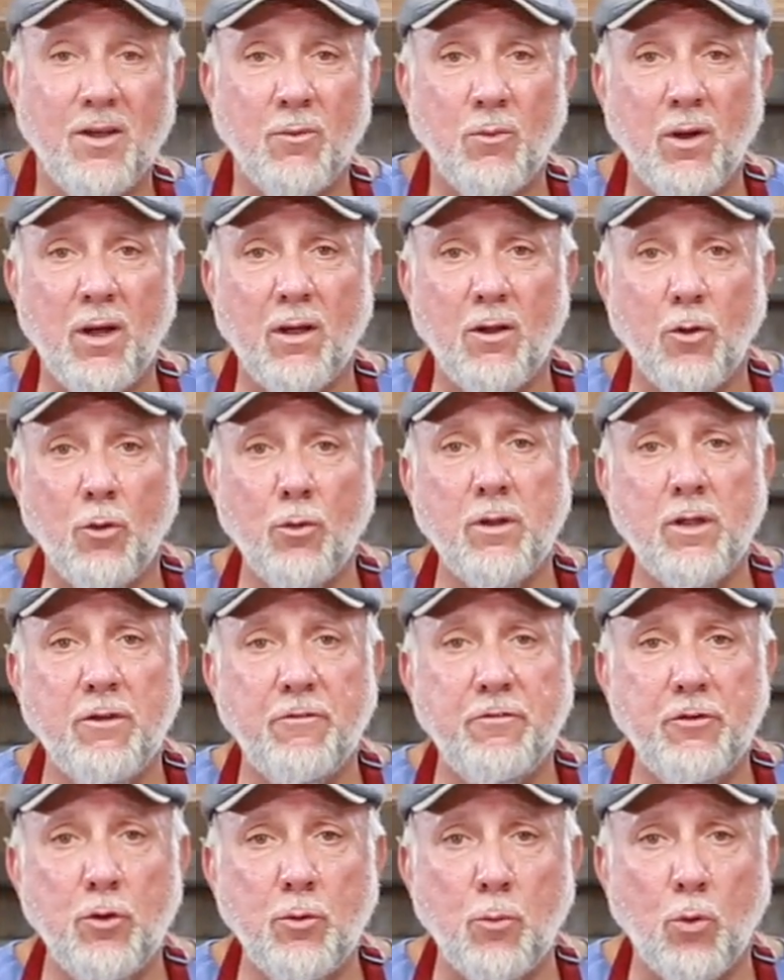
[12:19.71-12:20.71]
Well, only a
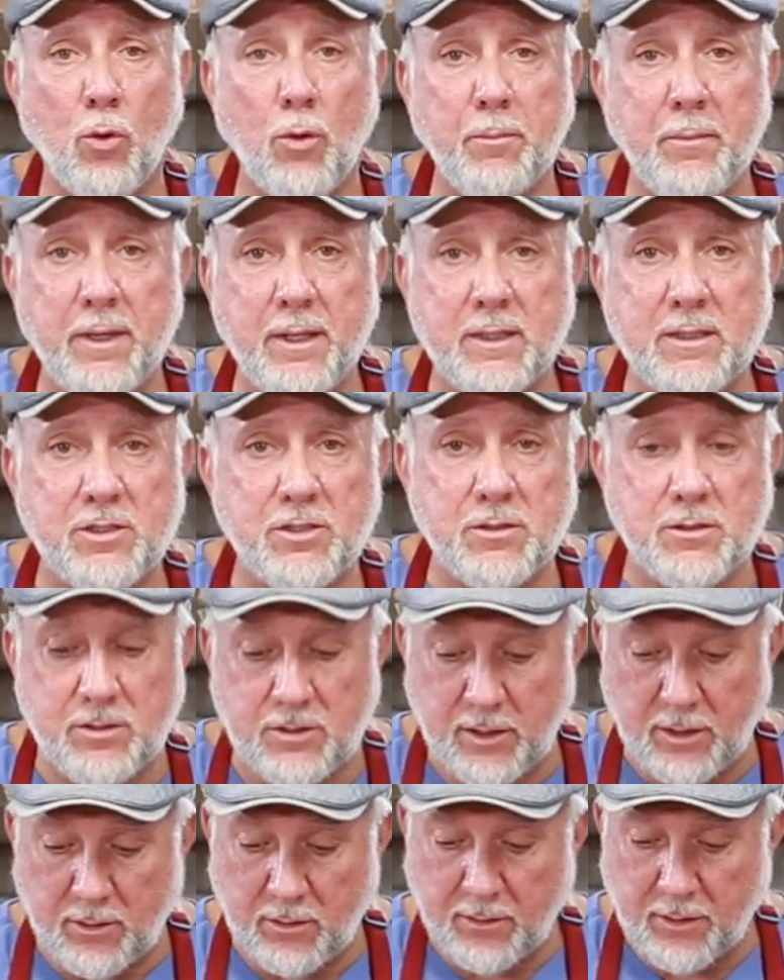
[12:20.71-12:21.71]
few more minutes
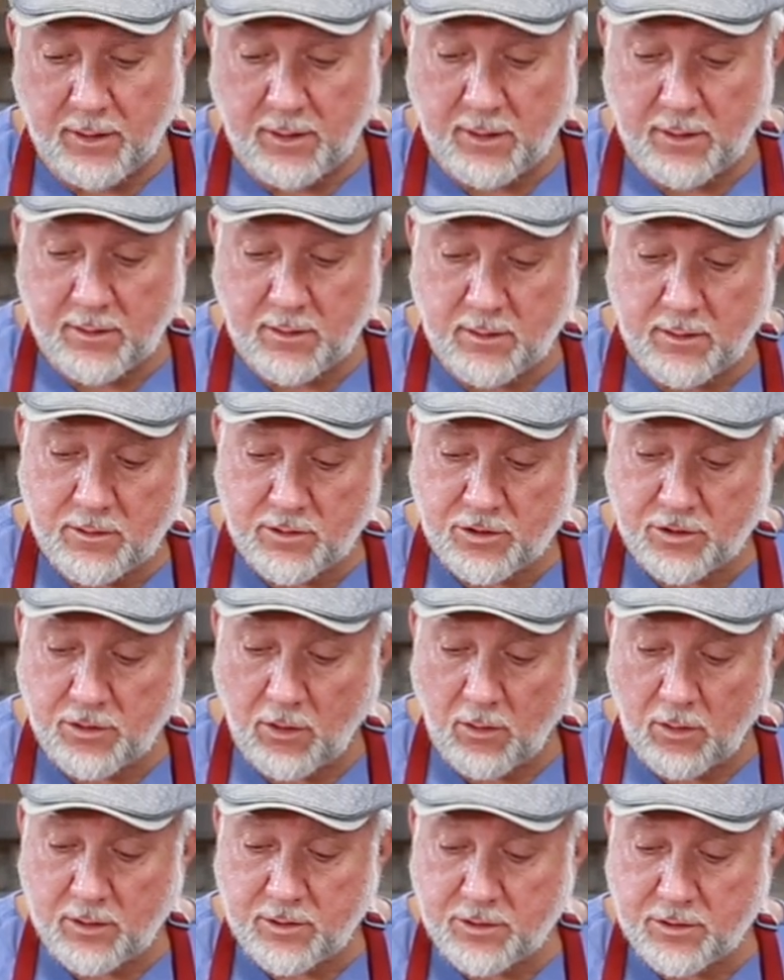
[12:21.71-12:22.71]
until the
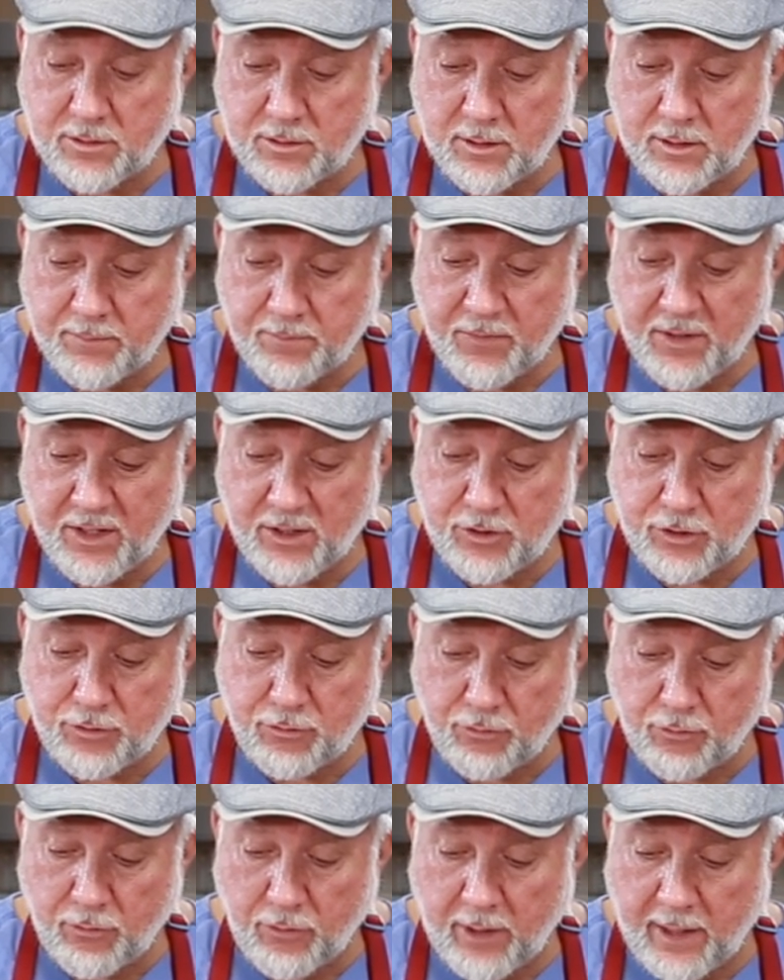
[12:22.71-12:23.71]
sauce is
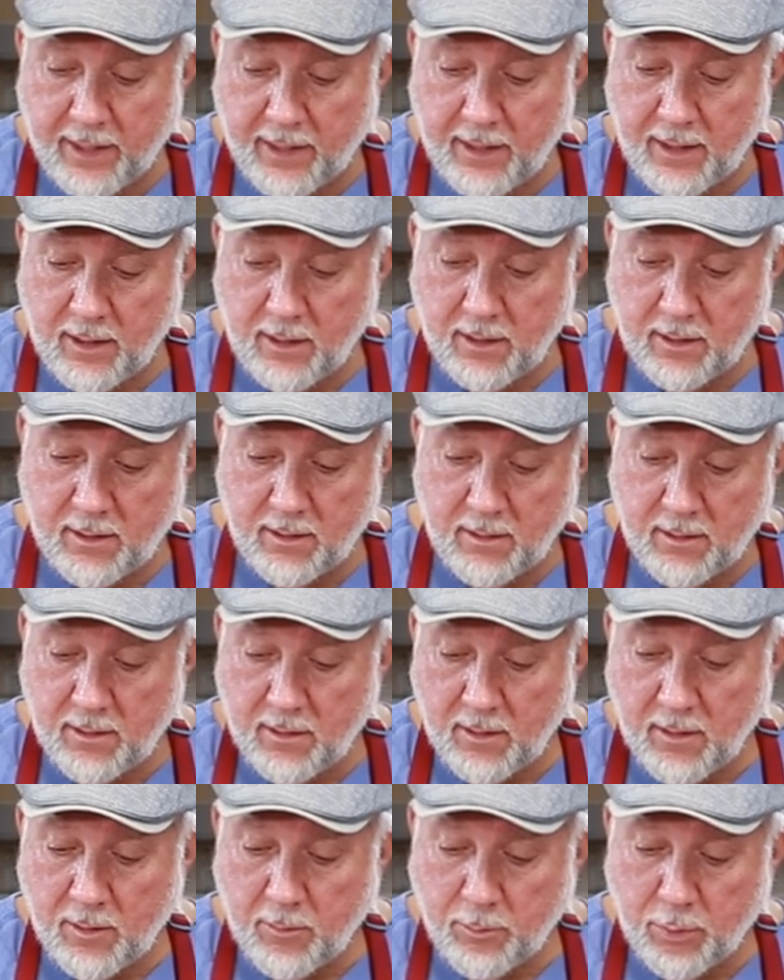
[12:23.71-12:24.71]
ready to
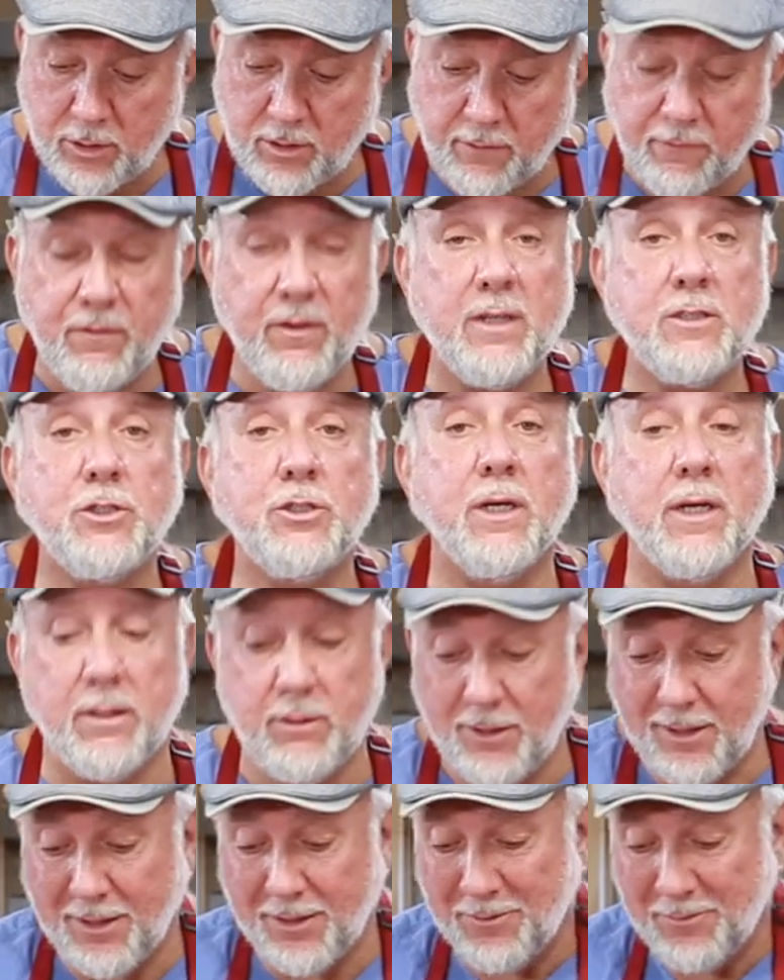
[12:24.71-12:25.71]
put the fish in,
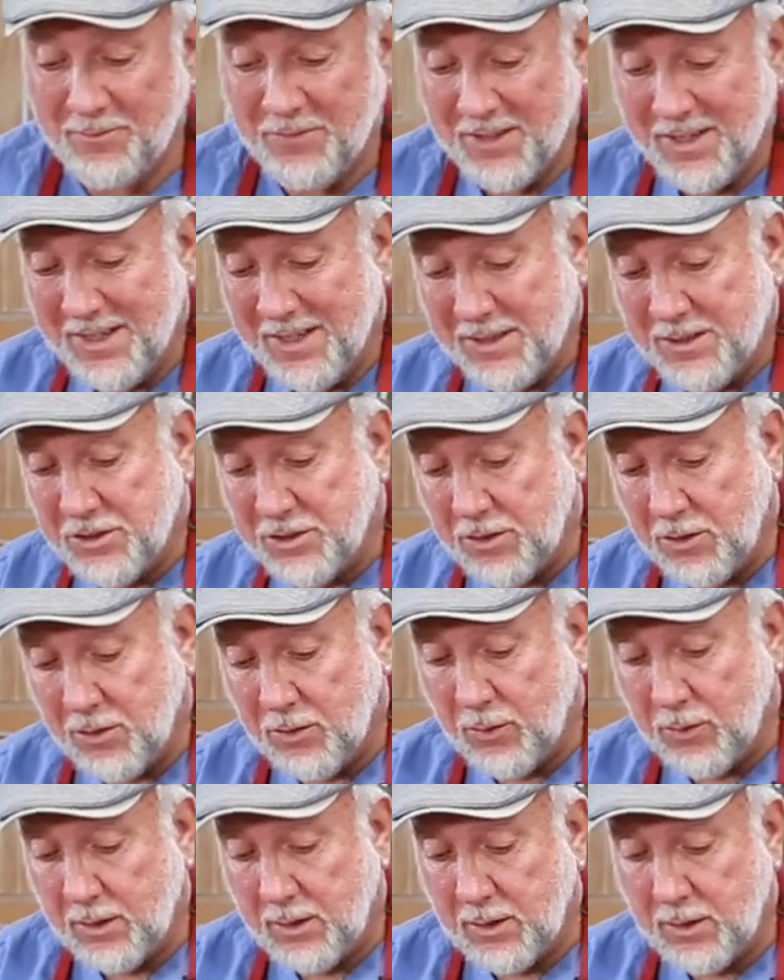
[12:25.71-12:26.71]
you know?
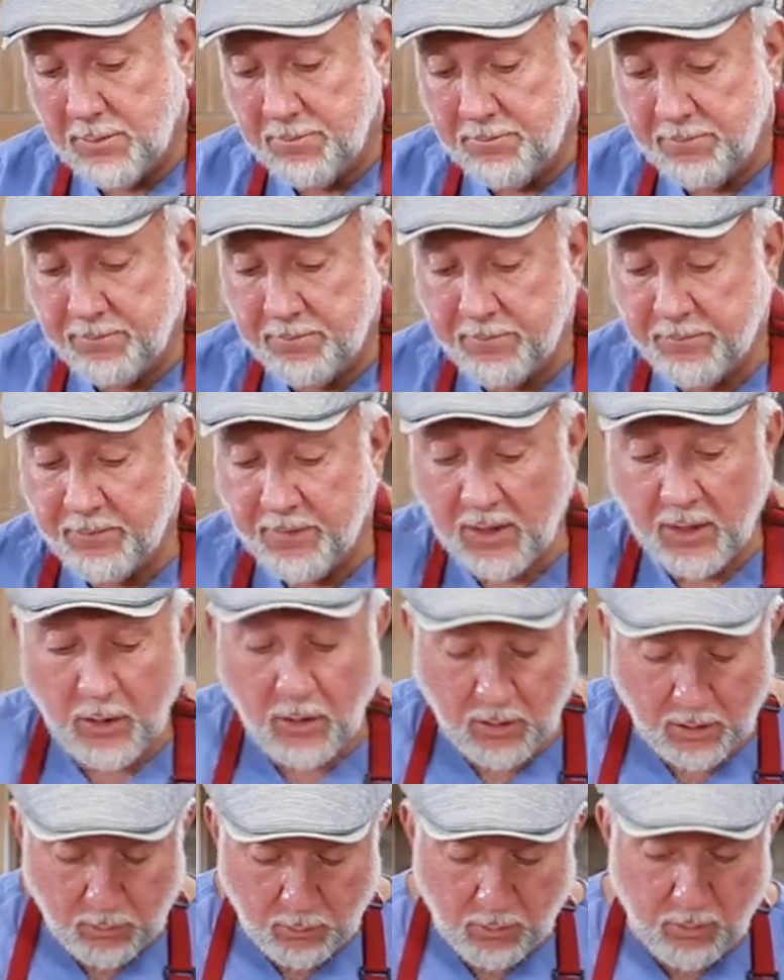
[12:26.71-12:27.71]
So um,
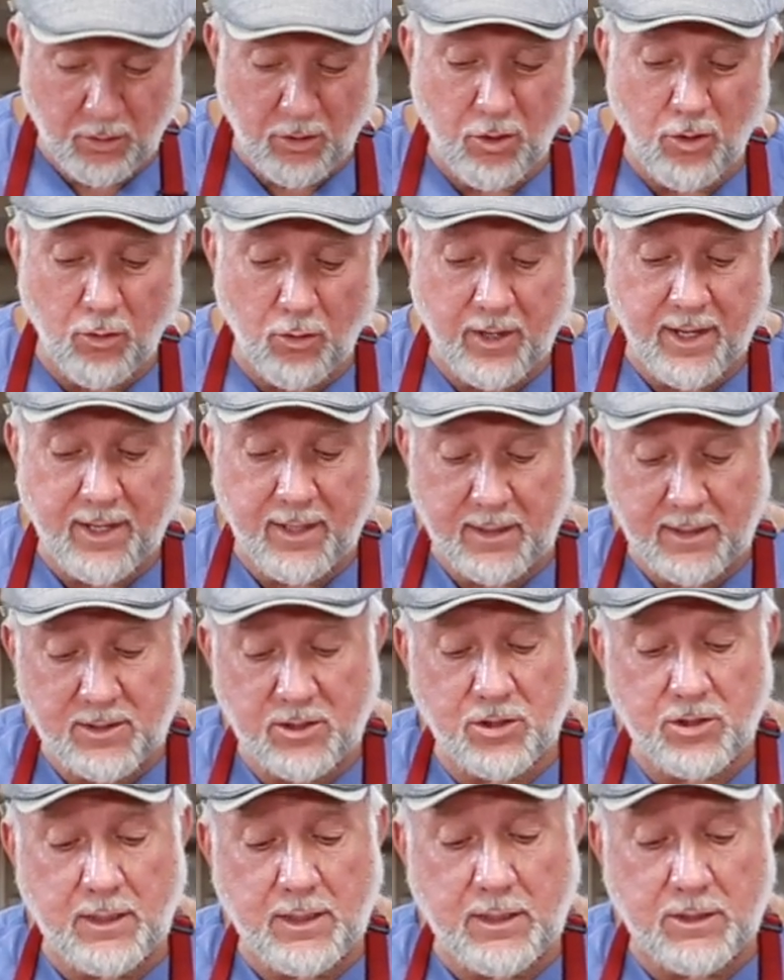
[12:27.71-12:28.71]
we're gonna go ahead and
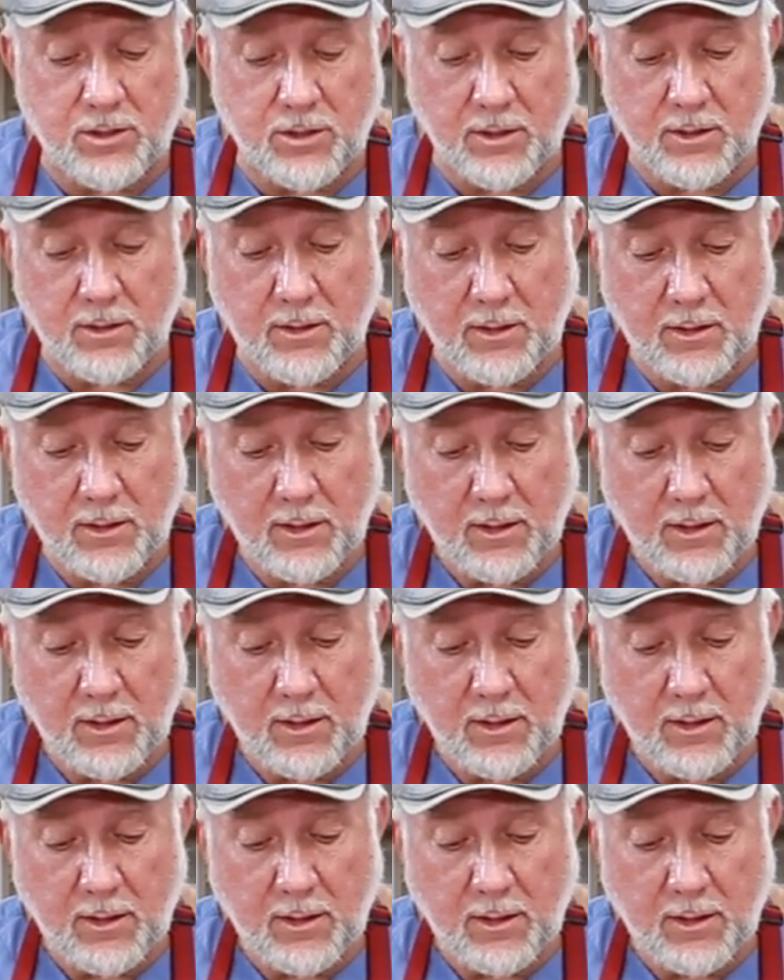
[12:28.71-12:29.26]
season.